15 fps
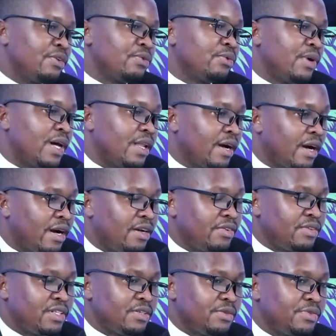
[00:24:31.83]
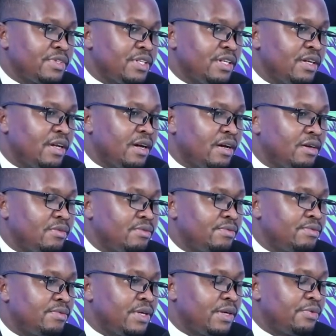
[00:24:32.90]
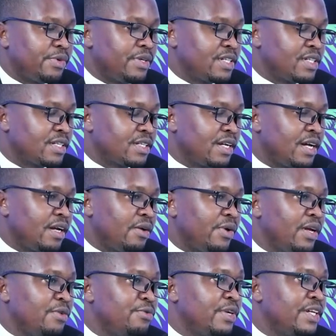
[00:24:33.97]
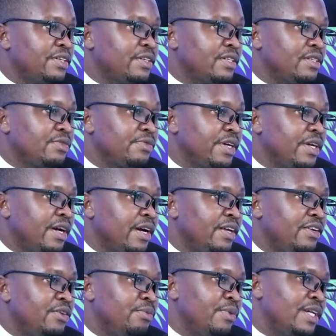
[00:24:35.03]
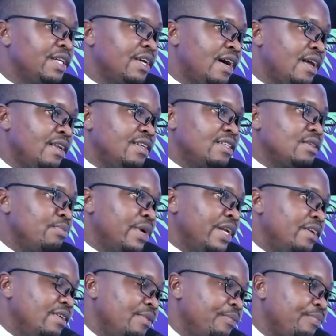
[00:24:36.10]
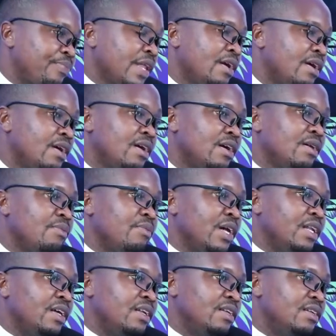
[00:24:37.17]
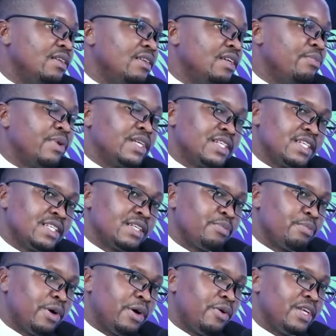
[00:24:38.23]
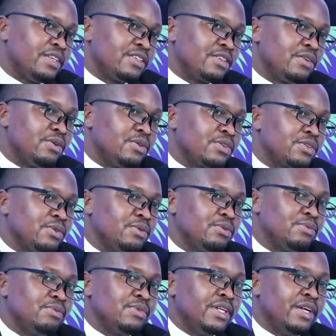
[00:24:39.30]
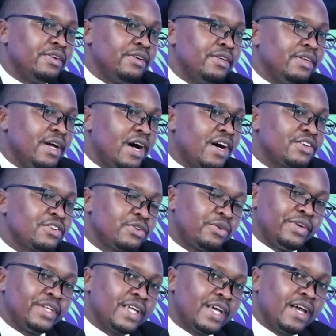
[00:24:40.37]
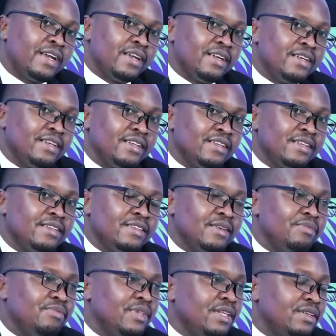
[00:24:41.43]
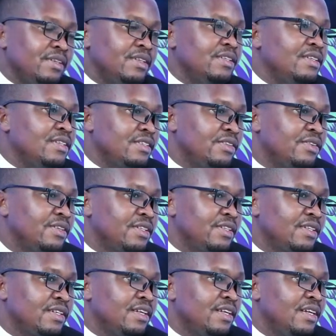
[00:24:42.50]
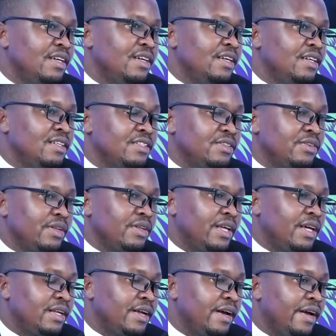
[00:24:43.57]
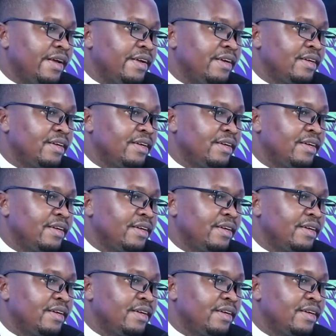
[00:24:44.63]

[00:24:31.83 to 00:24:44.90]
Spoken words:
to other countries, we've seen, for instance, Ghana, where inflation is very high. You might earn this money, but then the purchasing power is low. So the actual return, is not that high.